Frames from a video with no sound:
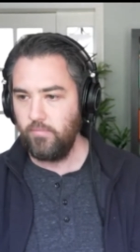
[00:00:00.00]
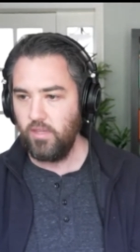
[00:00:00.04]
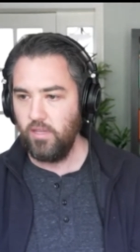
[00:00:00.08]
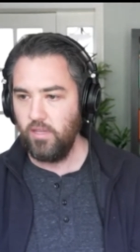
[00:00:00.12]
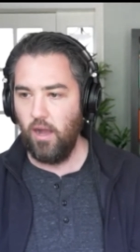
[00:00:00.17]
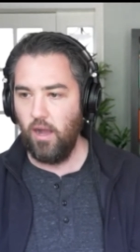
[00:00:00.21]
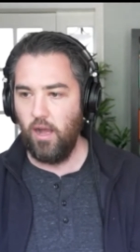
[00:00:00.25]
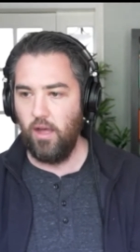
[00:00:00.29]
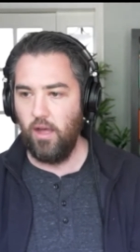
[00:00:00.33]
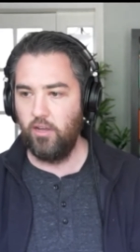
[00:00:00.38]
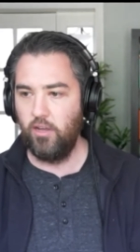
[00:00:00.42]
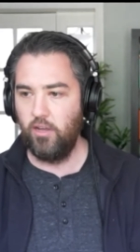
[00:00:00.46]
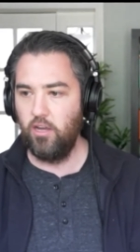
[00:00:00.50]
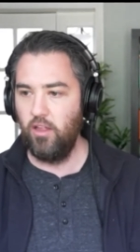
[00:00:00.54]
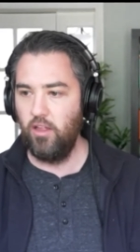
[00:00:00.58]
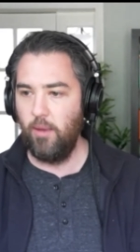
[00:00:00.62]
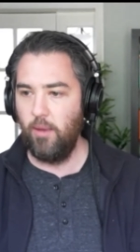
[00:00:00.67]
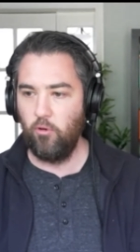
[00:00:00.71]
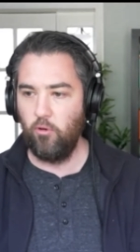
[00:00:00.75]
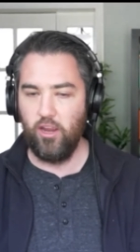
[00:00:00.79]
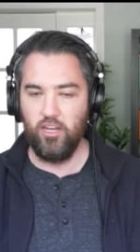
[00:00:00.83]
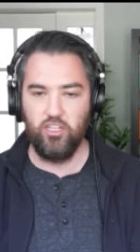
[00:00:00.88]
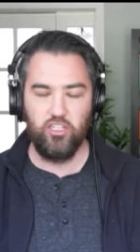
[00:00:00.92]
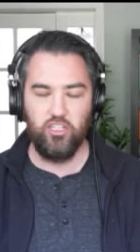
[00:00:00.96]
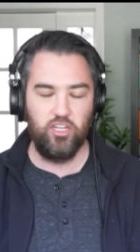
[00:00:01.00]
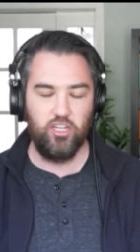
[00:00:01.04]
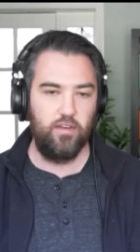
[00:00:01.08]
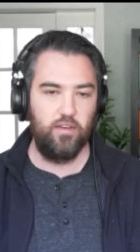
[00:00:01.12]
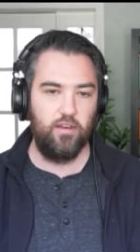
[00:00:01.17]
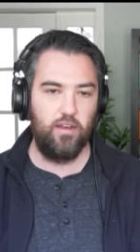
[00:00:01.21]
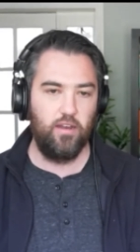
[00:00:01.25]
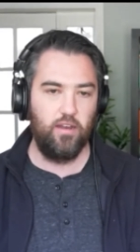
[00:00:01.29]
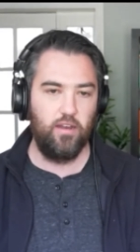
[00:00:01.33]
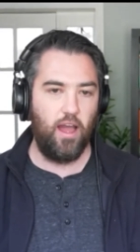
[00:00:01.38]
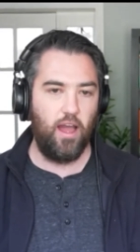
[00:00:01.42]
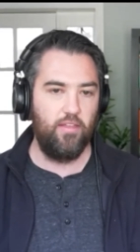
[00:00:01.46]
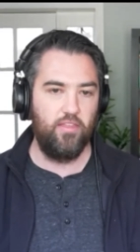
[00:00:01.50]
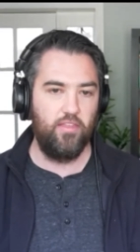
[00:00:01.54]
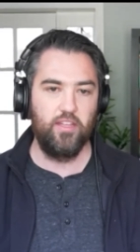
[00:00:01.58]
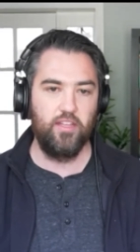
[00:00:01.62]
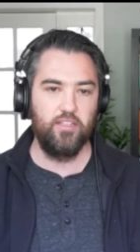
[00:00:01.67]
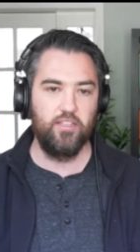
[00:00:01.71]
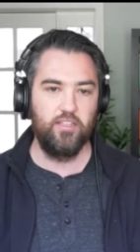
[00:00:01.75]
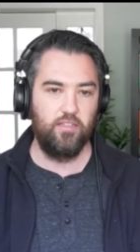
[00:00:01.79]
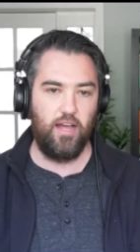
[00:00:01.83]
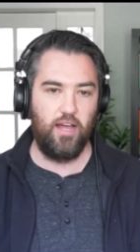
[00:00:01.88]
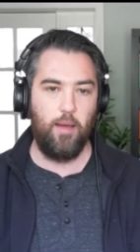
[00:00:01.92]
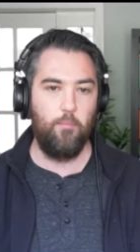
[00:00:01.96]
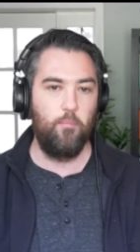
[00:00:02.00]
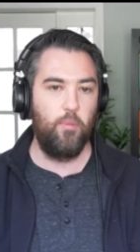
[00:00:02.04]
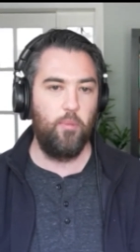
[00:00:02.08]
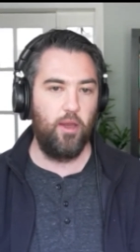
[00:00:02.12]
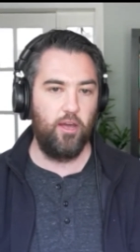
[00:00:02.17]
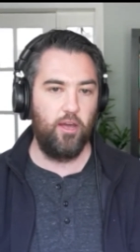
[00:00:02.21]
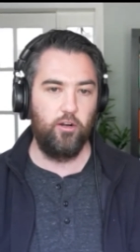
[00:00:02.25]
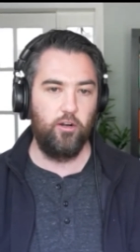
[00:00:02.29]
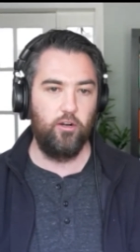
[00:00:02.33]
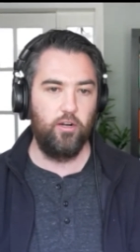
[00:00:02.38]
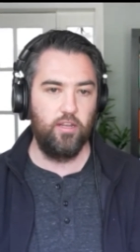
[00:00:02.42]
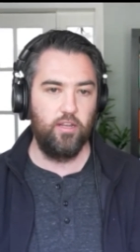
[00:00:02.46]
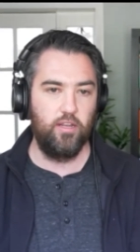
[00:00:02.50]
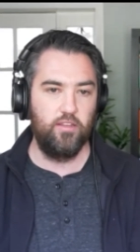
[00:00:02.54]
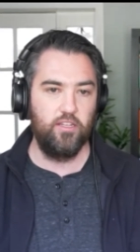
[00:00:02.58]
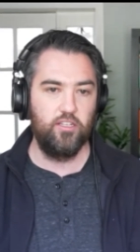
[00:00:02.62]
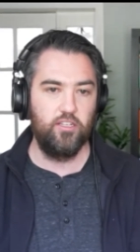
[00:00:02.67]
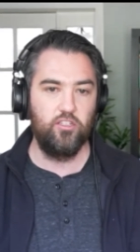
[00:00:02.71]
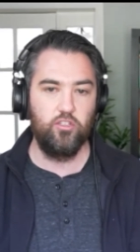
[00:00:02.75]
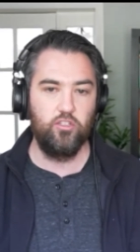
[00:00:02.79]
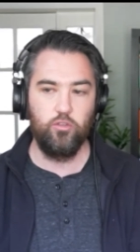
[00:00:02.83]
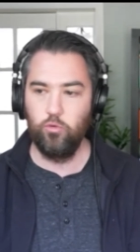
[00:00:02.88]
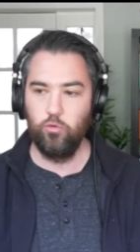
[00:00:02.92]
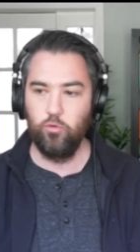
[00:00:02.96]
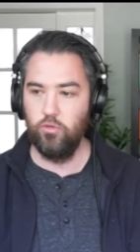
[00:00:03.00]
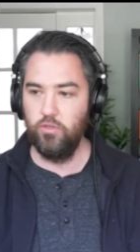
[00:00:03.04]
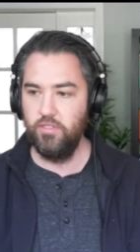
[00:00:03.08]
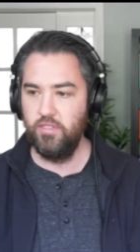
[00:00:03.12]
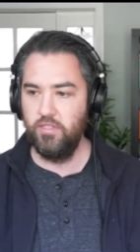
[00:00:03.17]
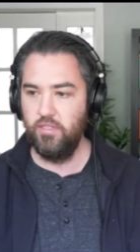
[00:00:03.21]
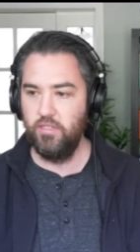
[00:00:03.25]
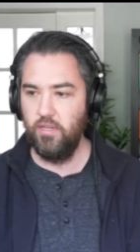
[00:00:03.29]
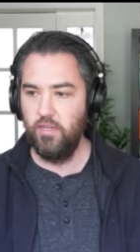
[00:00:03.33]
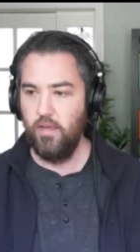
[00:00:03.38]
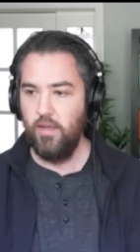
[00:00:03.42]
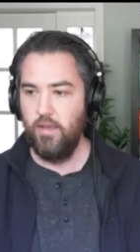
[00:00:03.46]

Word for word: Uh, the collaboration, I think, is a lot better in these tools.